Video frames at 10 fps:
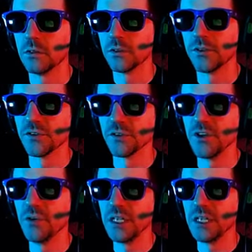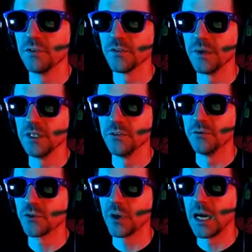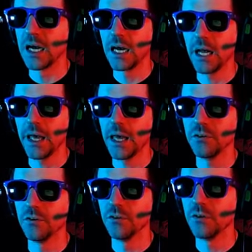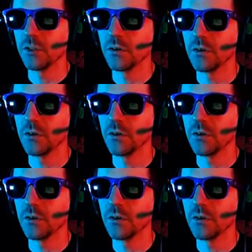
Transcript: So there's no need for me to try to do it.